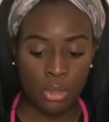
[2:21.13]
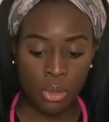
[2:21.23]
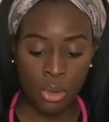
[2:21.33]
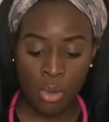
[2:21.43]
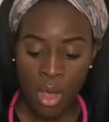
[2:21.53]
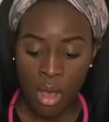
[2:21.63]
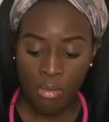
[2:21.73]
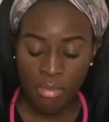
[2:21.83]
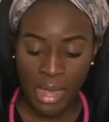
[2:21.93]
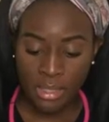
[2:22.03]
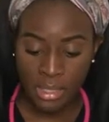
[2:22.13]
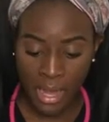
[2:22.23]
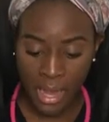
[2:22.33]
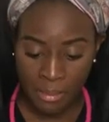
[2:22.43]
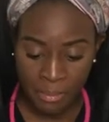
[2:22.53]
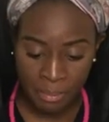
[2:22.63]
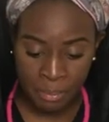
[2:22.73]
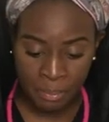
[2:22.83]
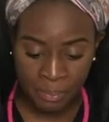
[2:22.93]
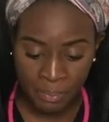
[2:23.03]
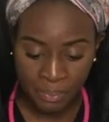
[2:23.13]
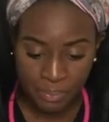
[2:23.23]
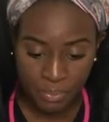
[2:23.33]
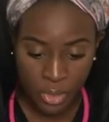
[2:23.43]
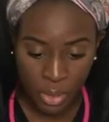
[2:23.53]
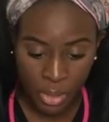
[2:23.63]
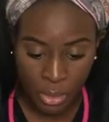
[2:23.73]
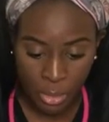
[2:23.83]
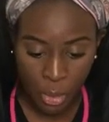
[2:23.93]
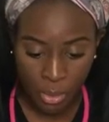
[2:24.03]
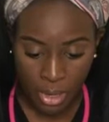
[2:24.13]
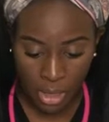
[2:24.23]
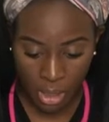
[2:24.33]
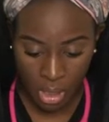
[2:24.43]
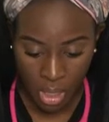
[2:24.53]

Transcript: So that's that. All right, let me go back.